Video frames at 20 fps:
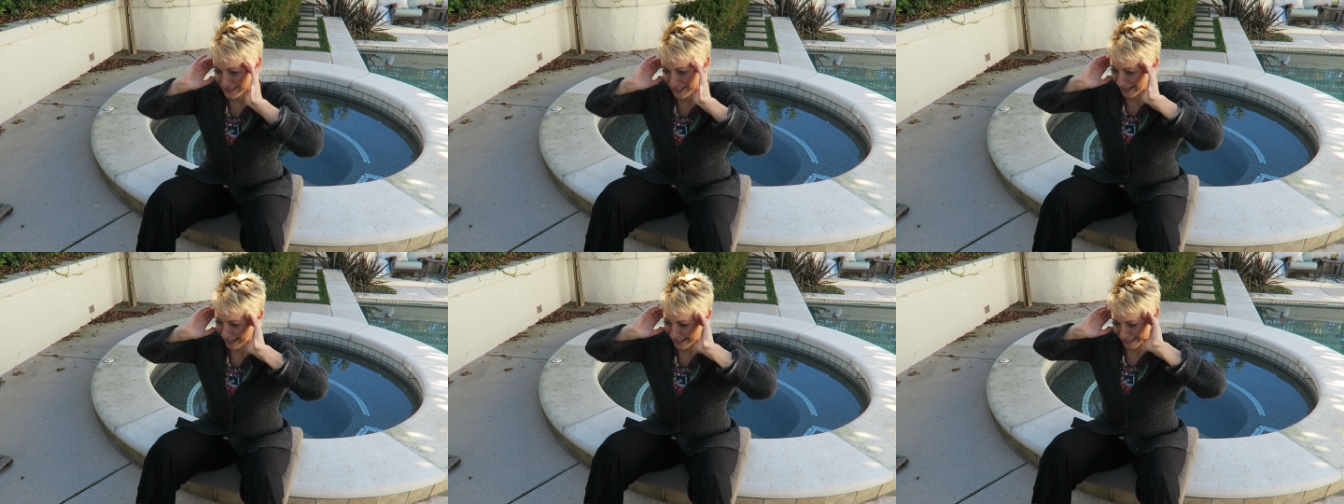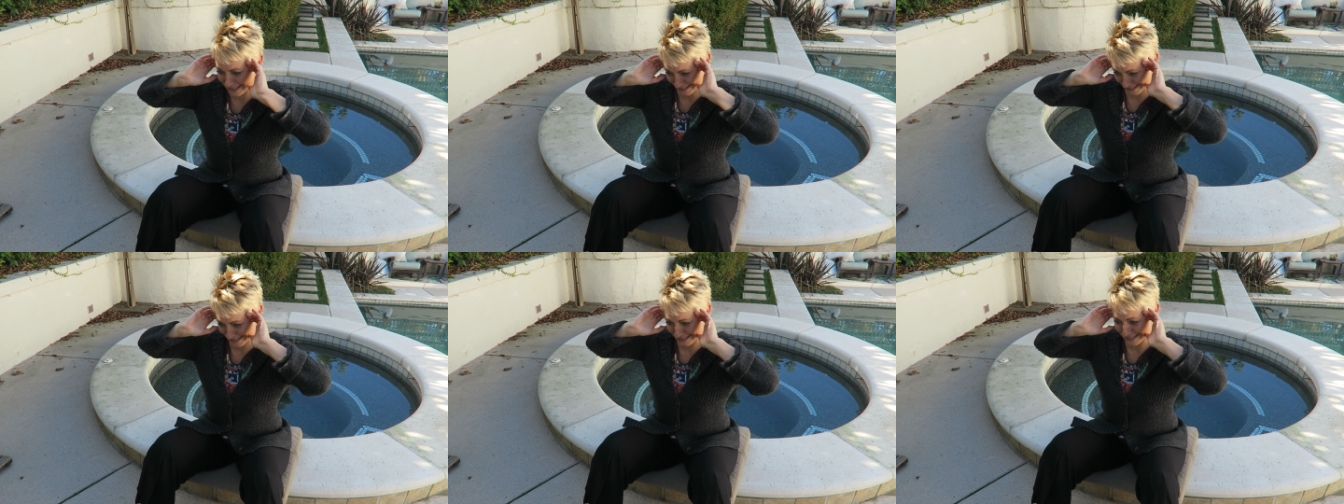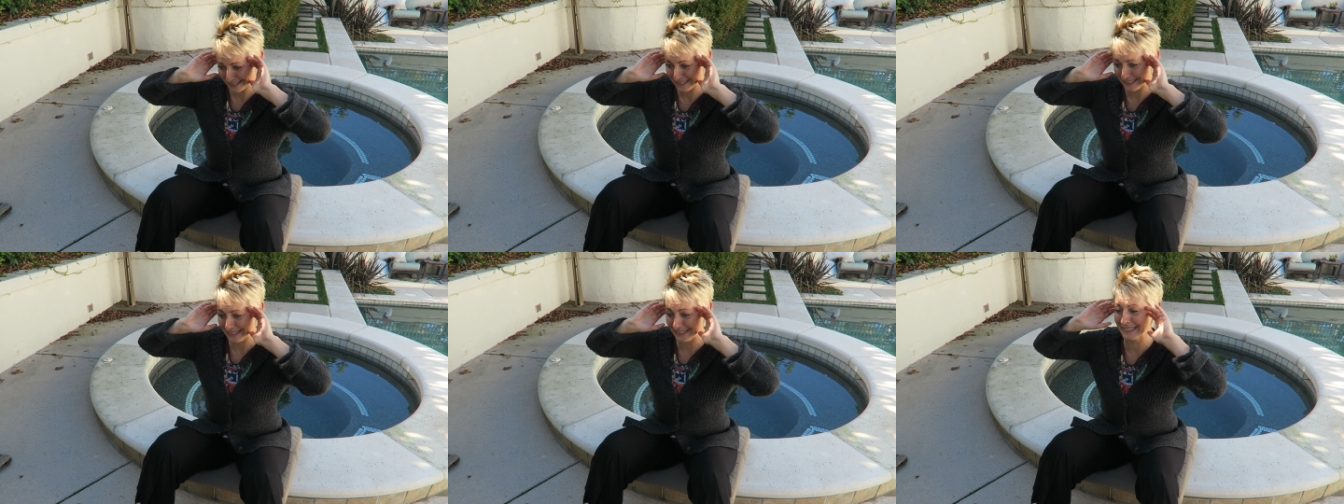like,
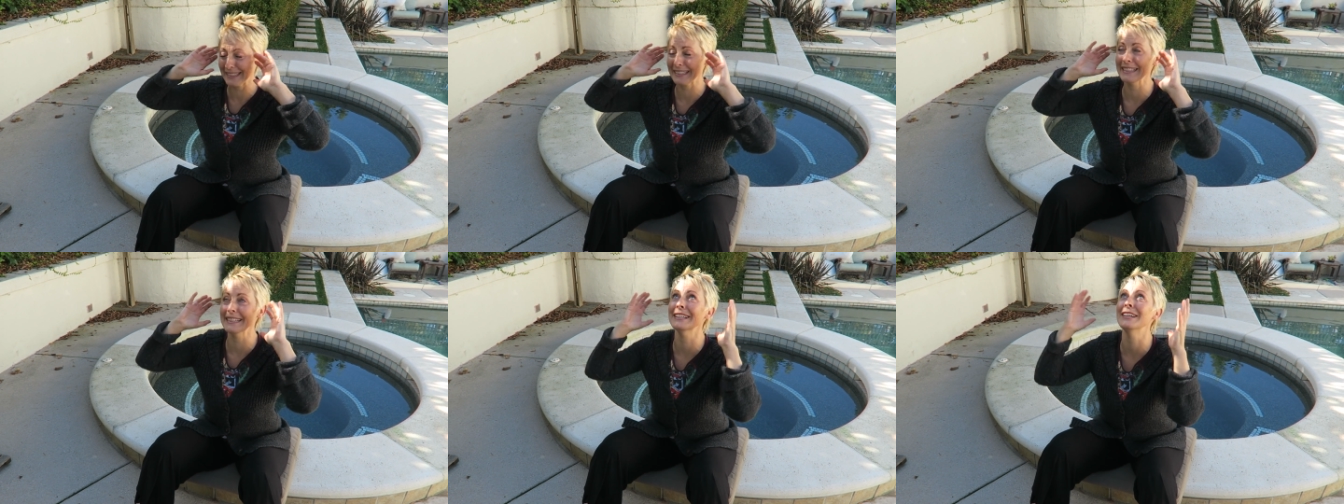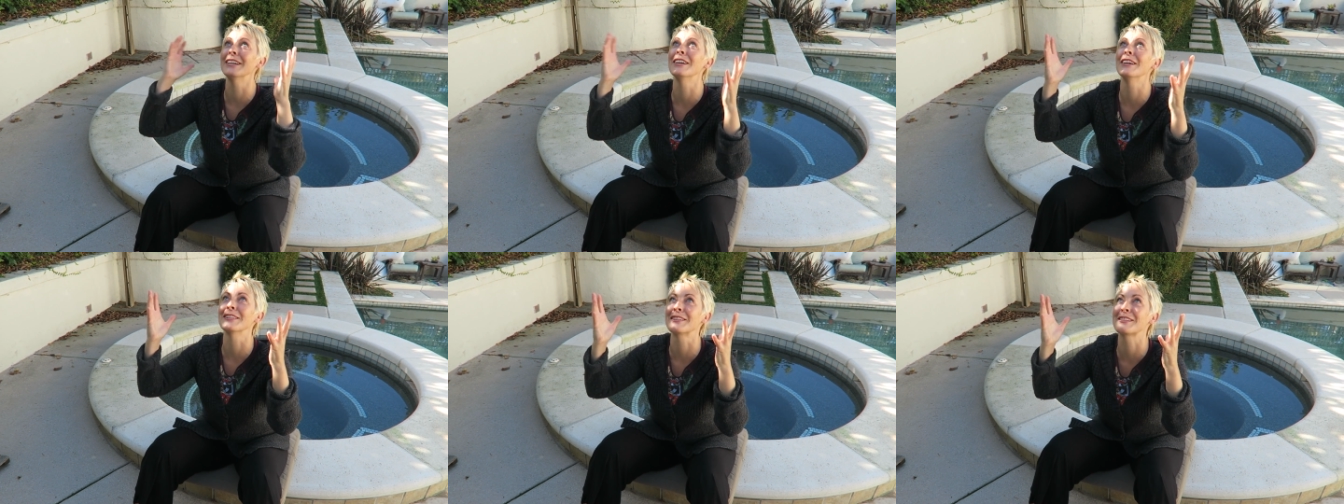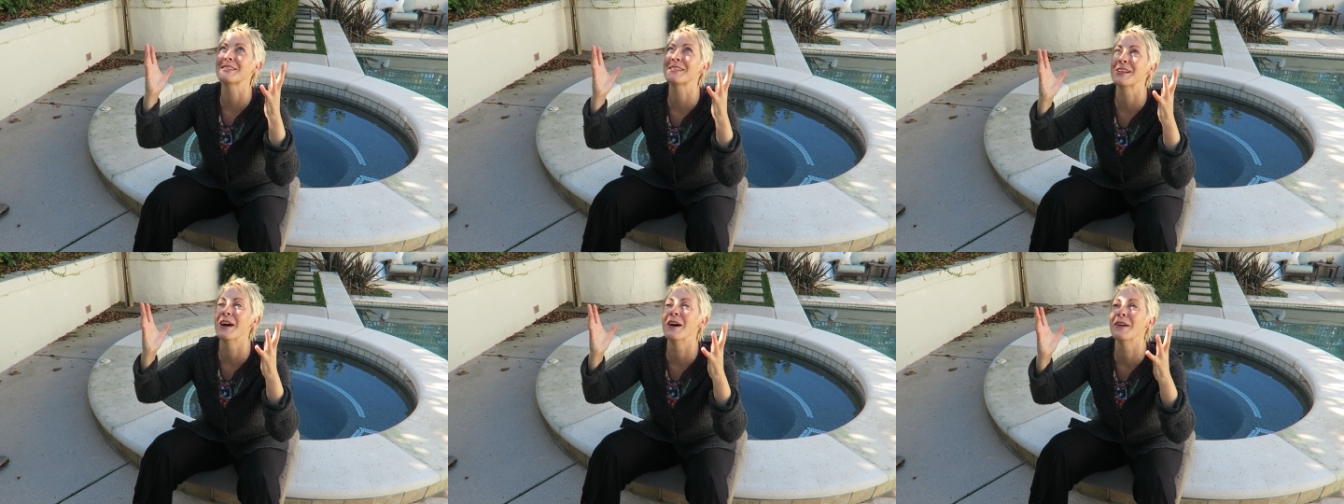oh,
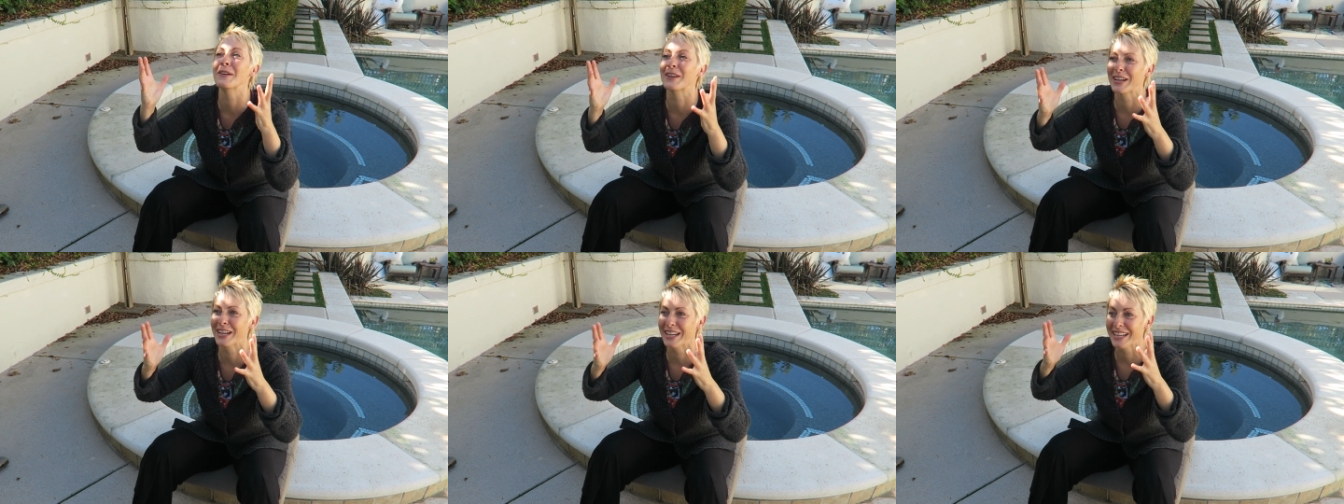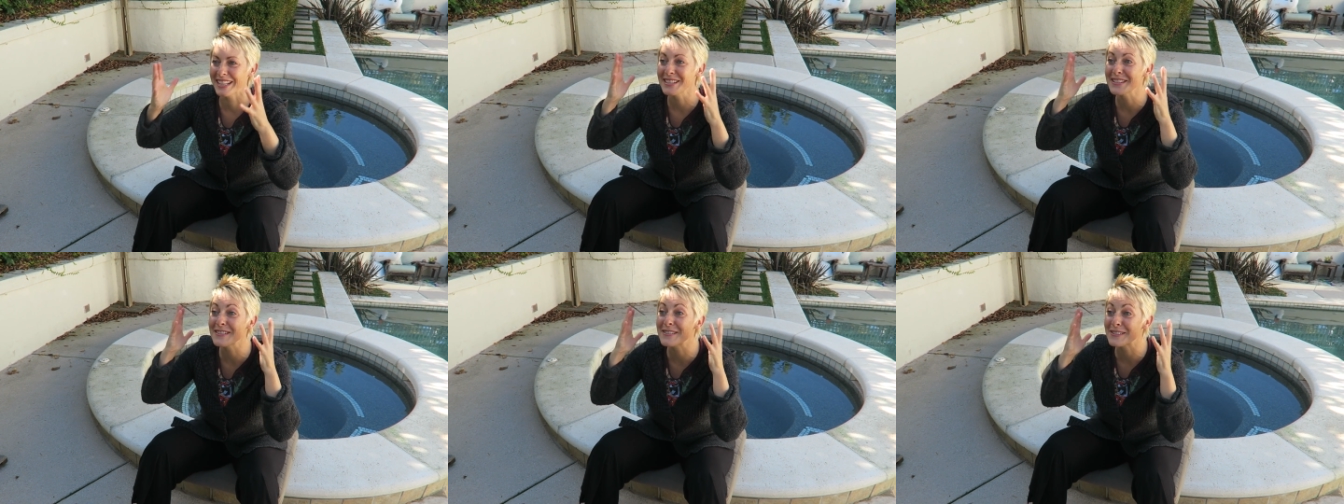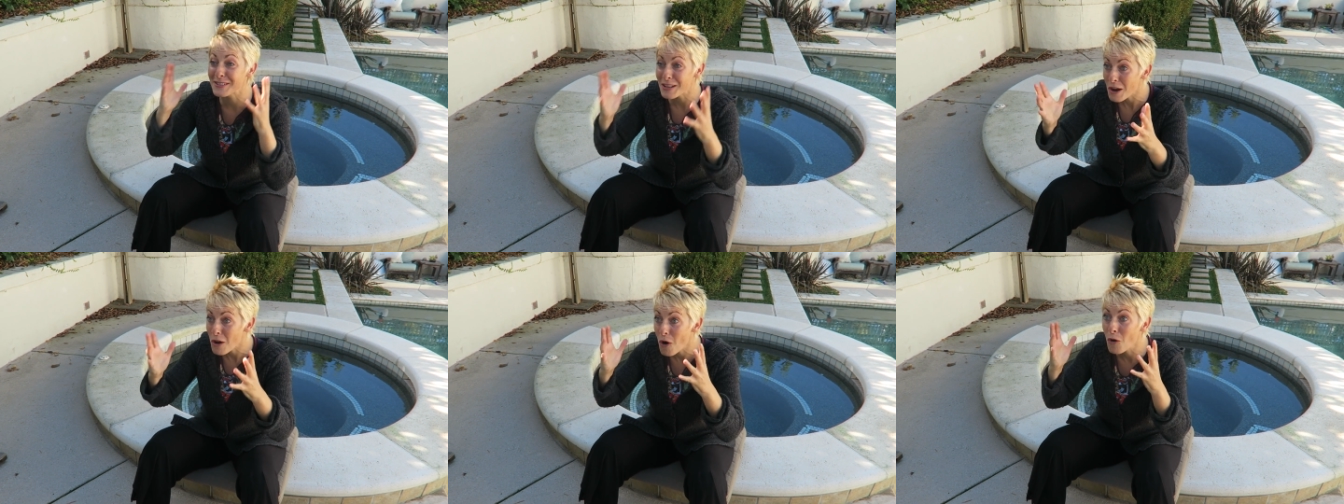so good,
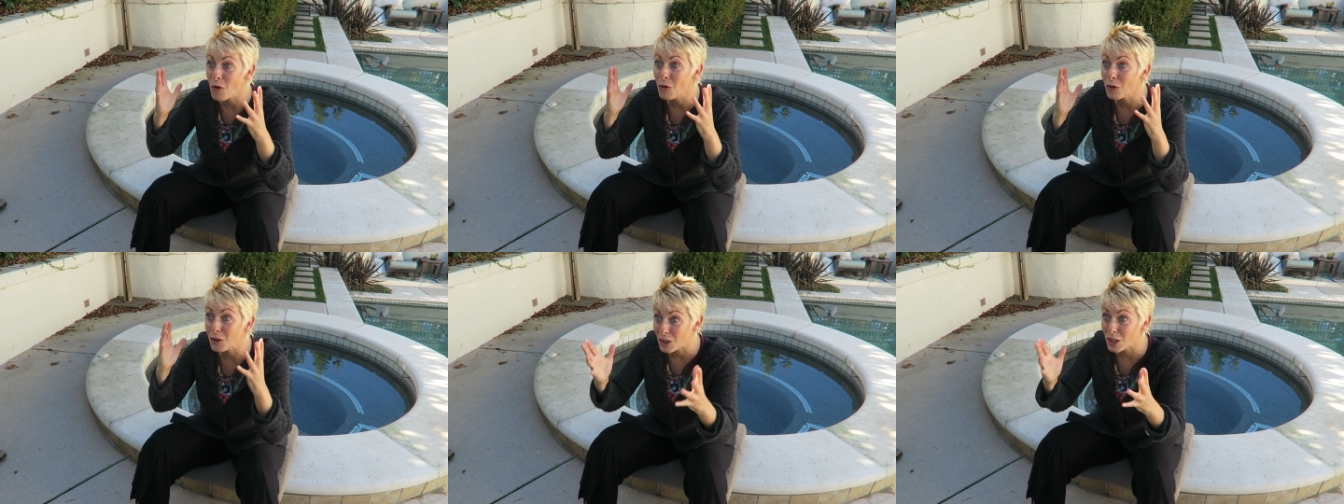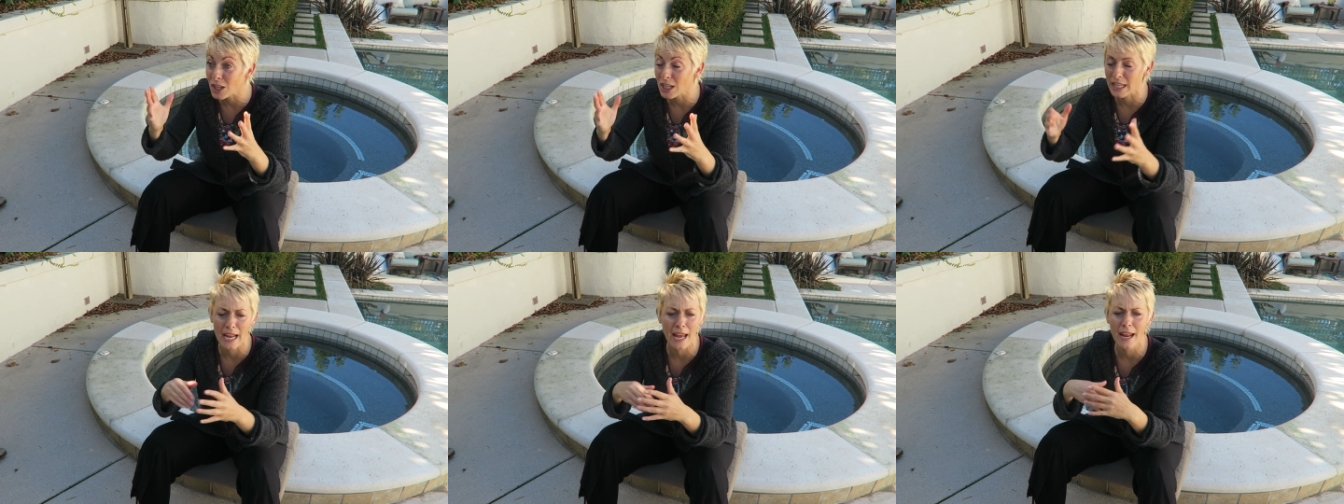so good.